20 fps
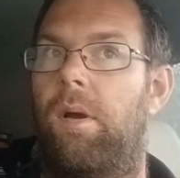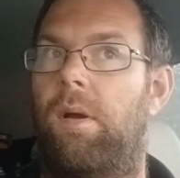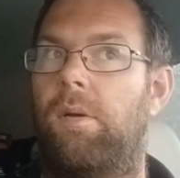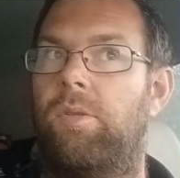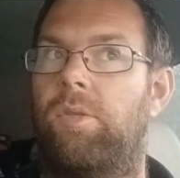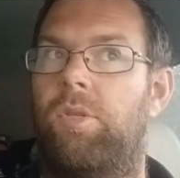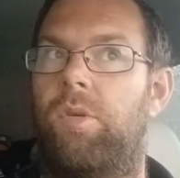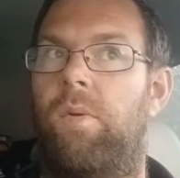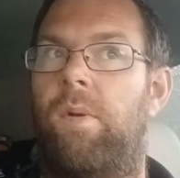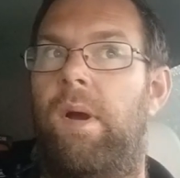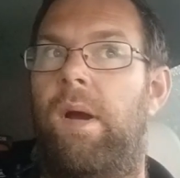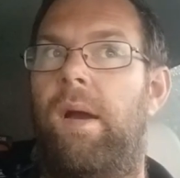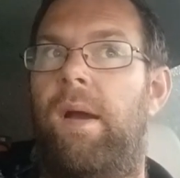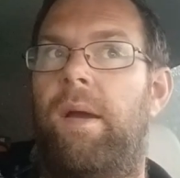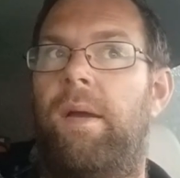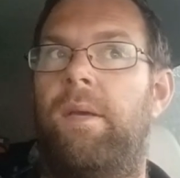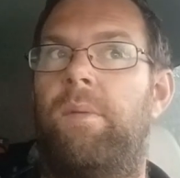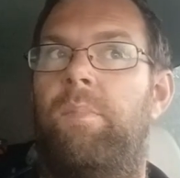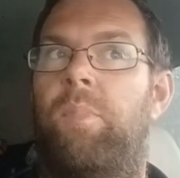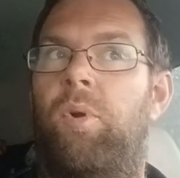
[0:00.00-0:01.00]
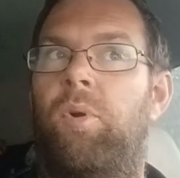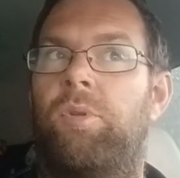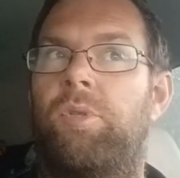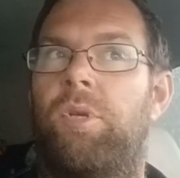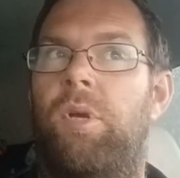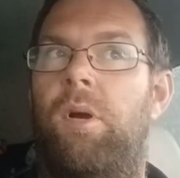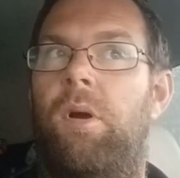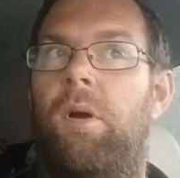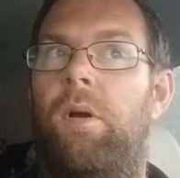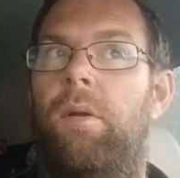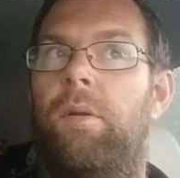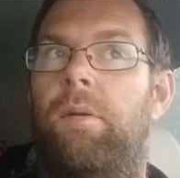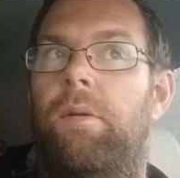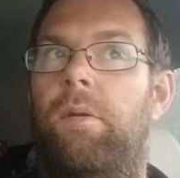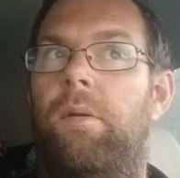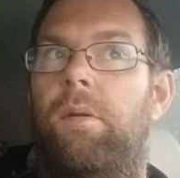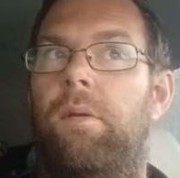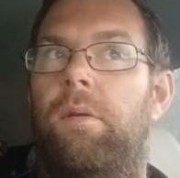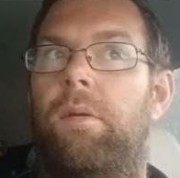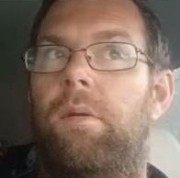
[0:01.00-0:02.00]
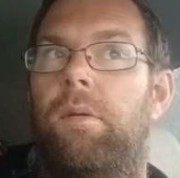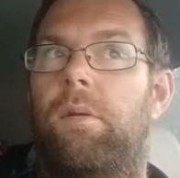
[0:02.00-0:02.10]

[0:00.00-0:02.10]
So I put on,